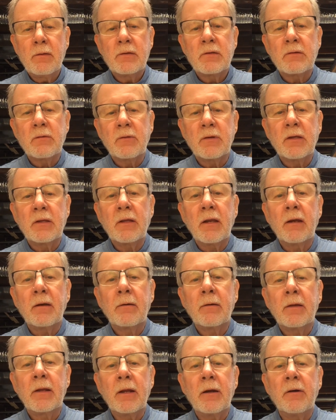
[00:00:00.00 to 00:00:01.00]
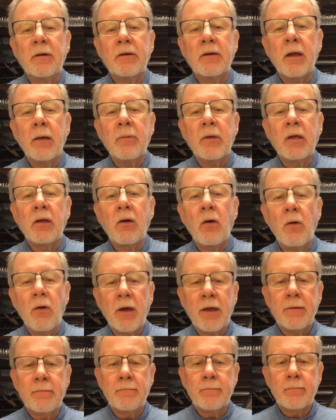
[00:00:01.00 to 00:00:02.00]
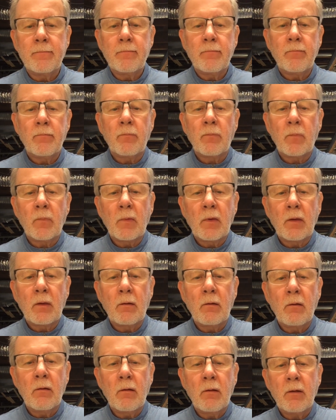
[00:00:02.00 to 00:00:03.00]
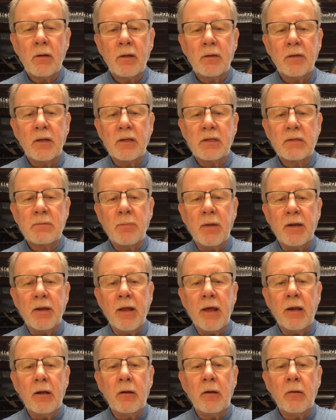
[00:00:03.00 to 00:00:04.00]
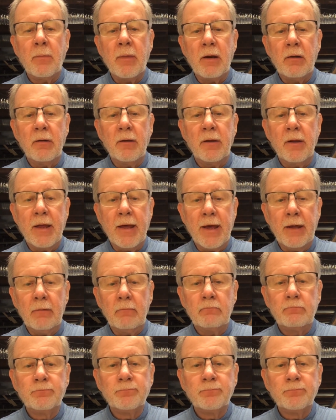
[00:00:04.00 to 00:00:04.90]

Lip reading: So we get our dubbing going. That's spun out a little better than that.